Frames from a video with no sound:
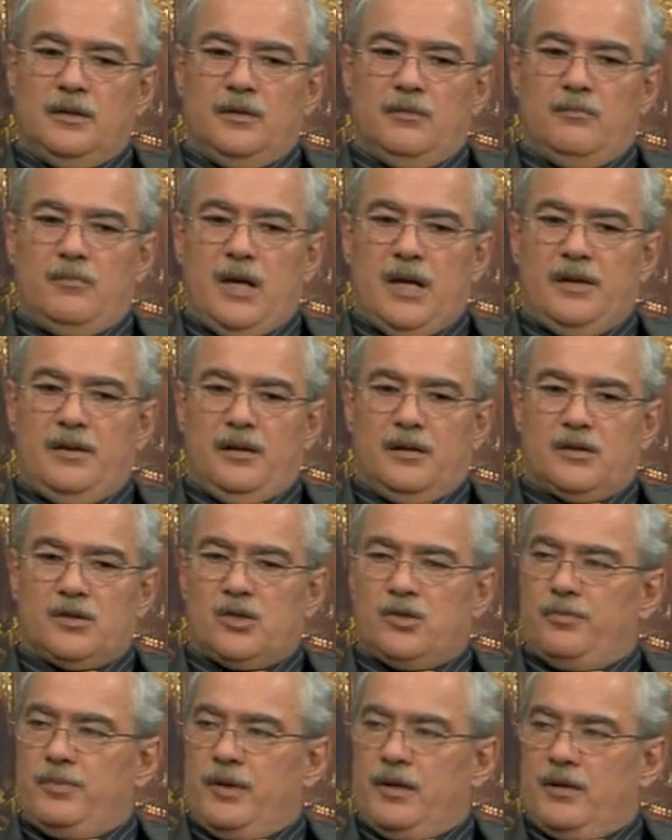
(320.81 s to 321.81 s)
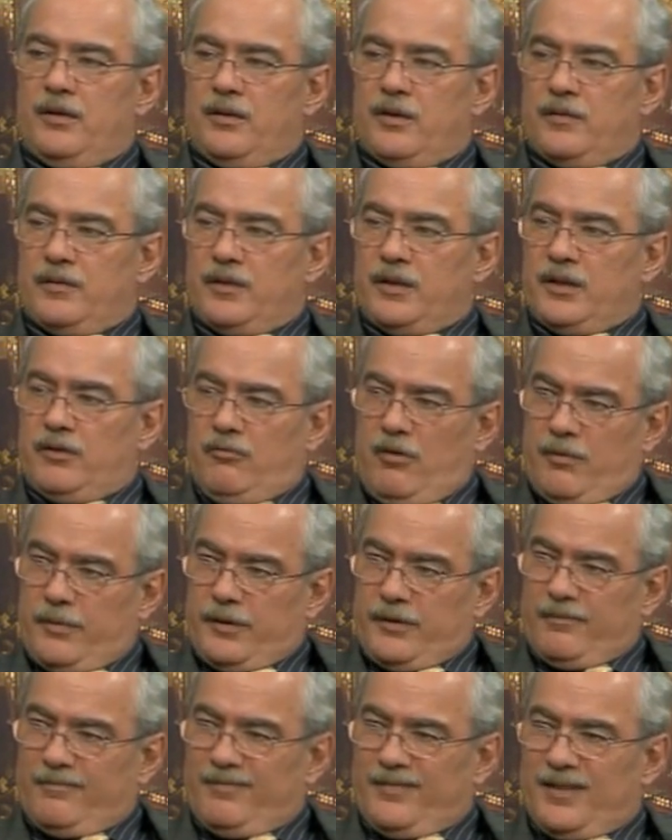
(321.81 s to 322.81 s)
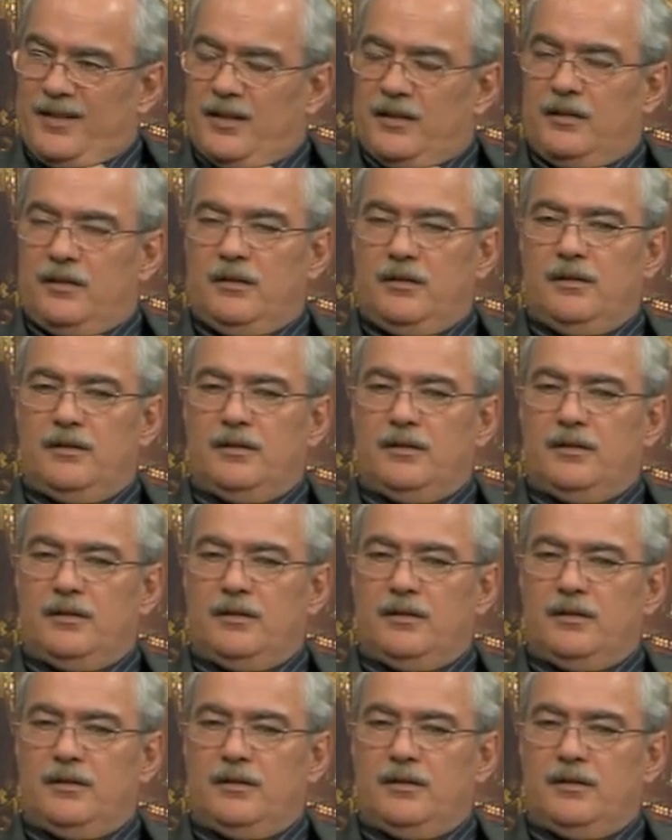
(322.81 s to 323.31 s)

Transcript: men are superior over the woman. And